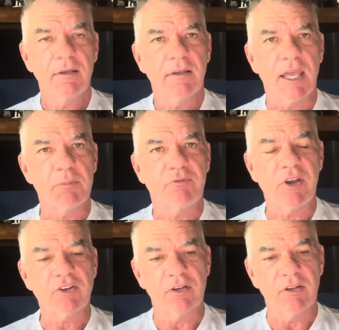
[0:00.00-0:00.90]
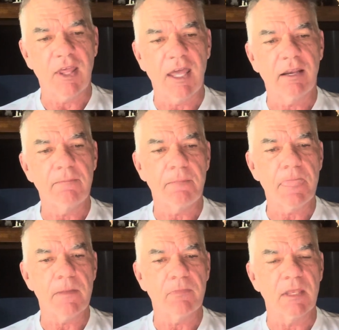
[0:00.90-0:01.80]
a profession that
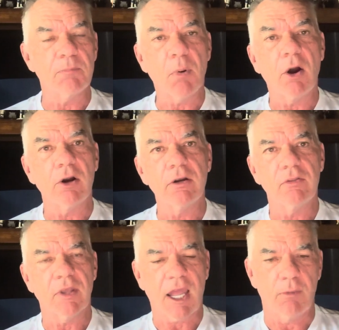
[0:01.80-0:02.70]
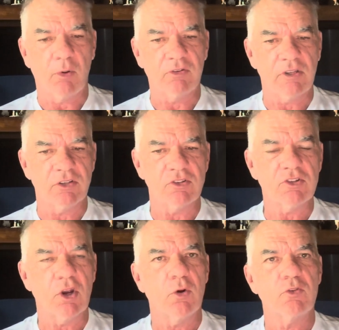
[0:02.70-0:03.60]
in part the Cowboys legend
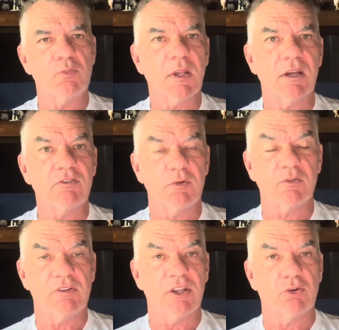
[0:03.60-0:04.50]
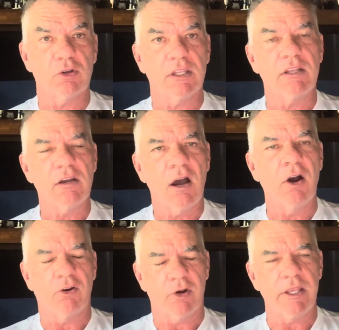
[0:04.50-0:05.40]
chose because he was literally
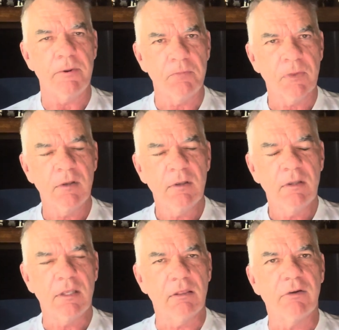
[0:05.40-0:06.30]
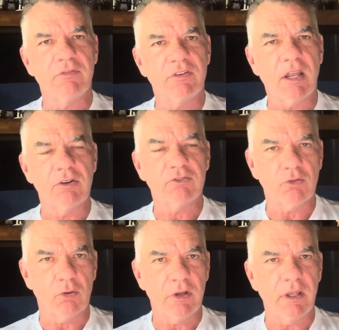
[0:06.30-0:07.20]
hungry. He loves to tell a
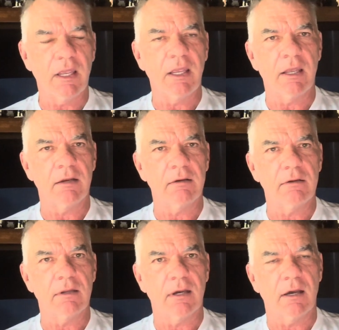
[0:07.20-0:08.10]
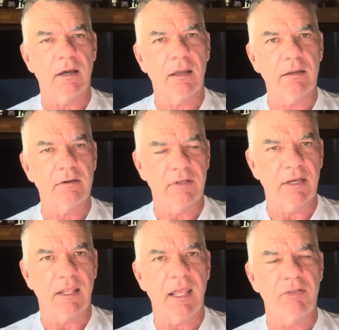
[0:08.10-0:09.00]
story and
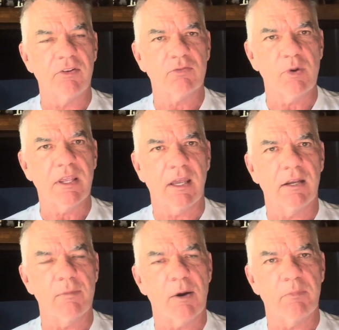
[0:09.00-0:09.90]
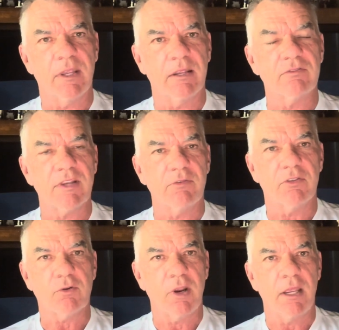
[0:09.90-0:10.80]
did again this weekend about being in
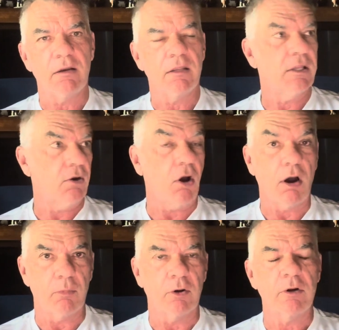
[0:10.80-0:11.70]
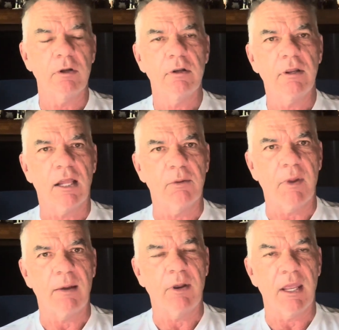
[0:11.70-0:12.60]
seventh grade in Auburn,
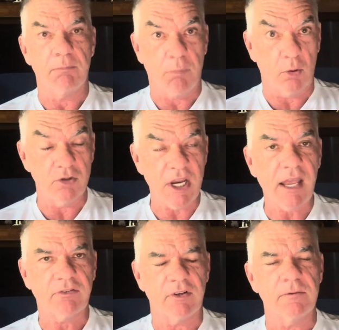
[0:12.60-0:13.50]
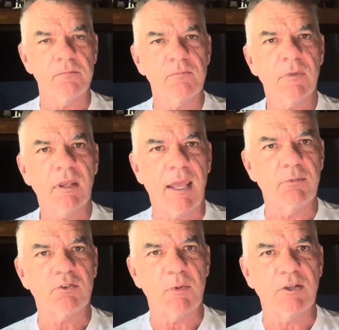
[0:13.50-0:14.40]
Alabama, and Bo Jackson came
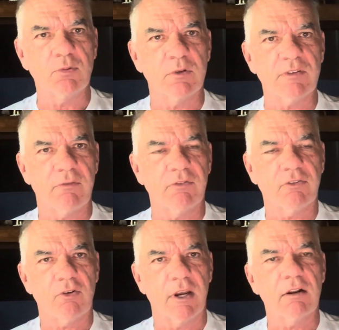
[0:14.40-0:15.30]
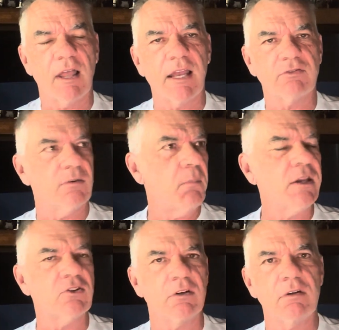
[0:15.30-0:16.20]
to speak to his seventh grade class and
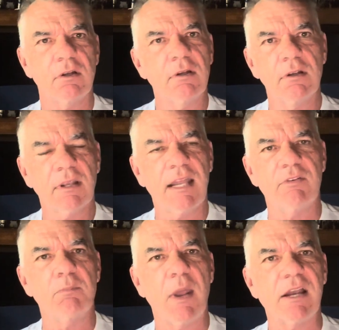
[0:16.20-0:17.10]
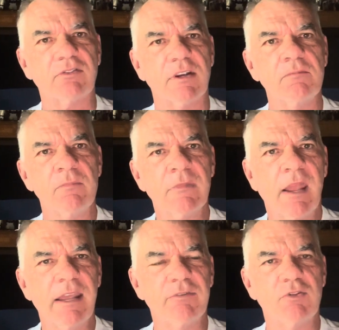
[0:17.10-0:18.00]
mentioned, kind of in passing,
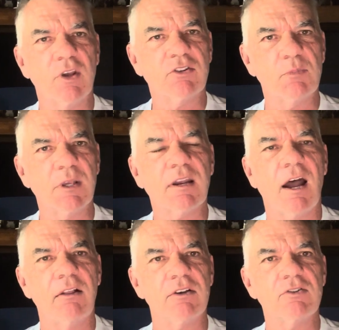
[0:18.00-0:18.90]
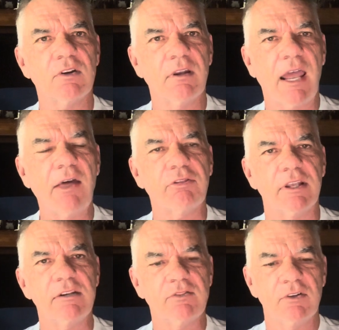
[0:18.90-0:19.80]
hey, if you get to be a college
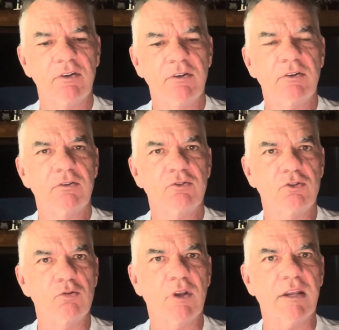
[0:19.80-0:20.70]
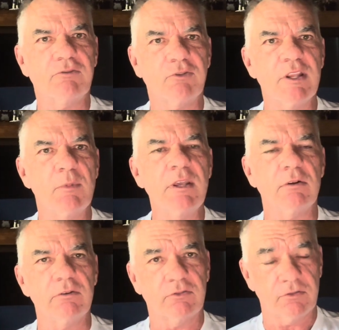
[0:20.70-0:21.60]
athlete, you get free
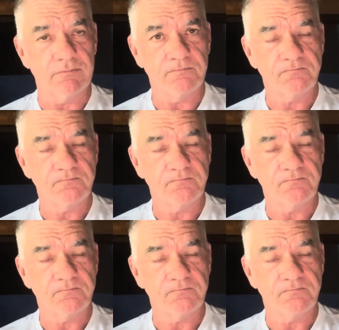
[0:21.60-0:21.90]
meals.